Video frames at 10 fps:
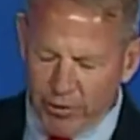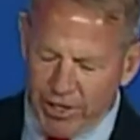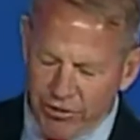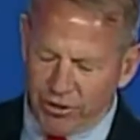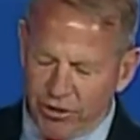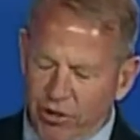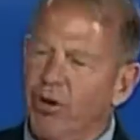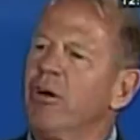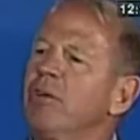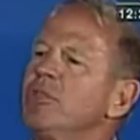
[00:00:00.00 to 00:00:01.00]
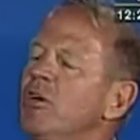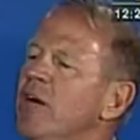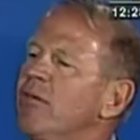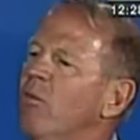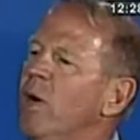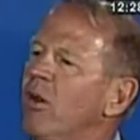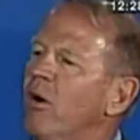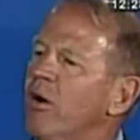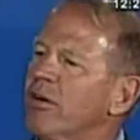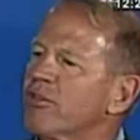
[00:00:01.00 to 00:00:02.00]
is secure, you have a
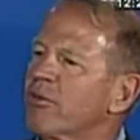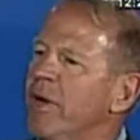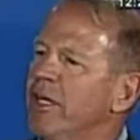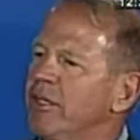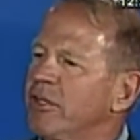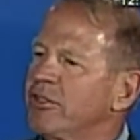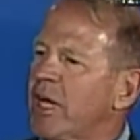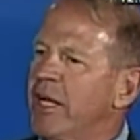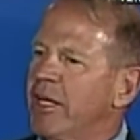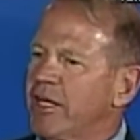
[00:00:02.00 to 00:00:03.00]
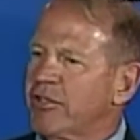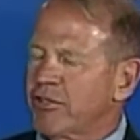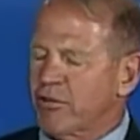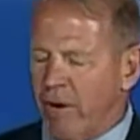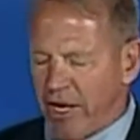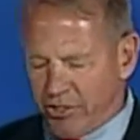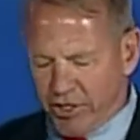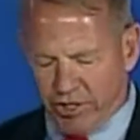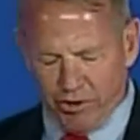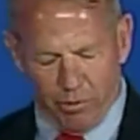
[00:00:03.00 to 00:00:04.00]
well-orchestrated and designed exit
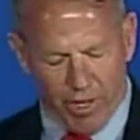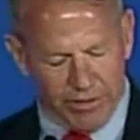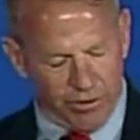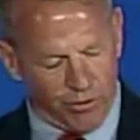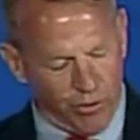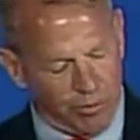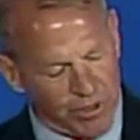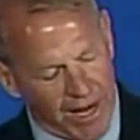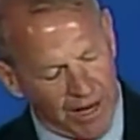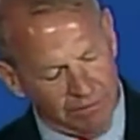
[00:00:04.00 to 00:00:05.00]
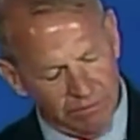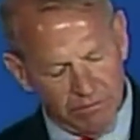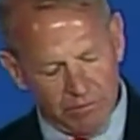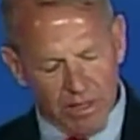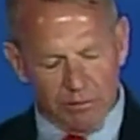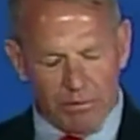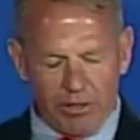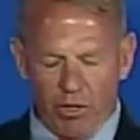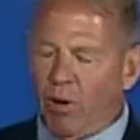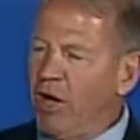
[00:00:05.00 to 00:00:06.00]
strategy and you bring the troops out. But
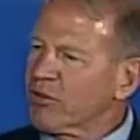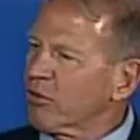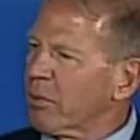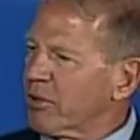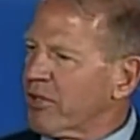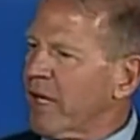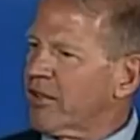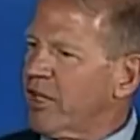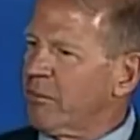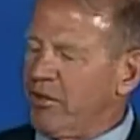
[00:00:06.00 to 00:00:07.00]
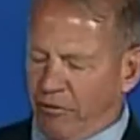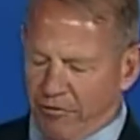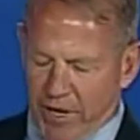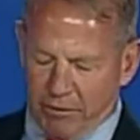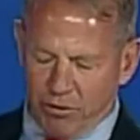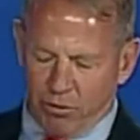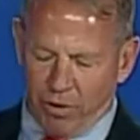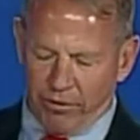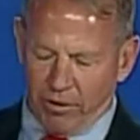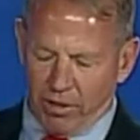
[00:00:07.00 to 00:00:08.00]
you also protect them and their families while
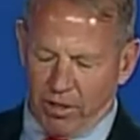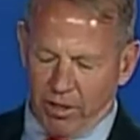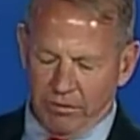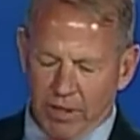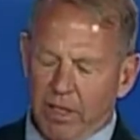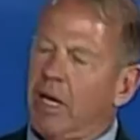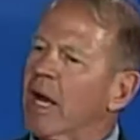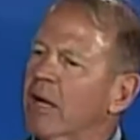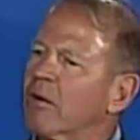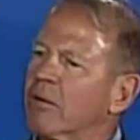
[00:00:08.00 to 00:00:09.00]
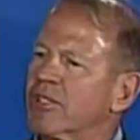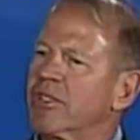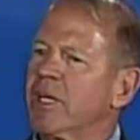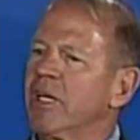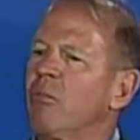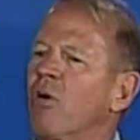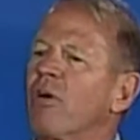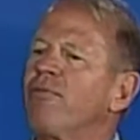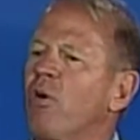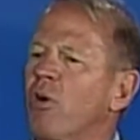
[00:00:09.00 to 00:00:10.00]
they're gone. And I don't want to see any more
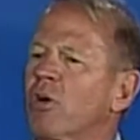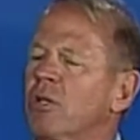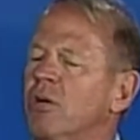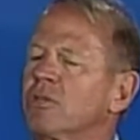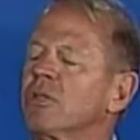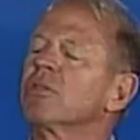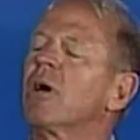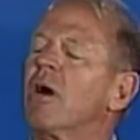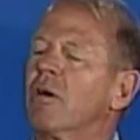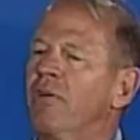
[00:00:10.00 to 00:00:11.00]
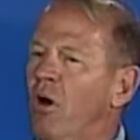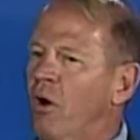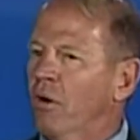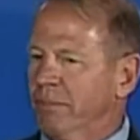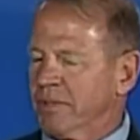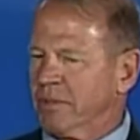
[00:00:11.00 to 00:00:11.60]
foreclosures of homes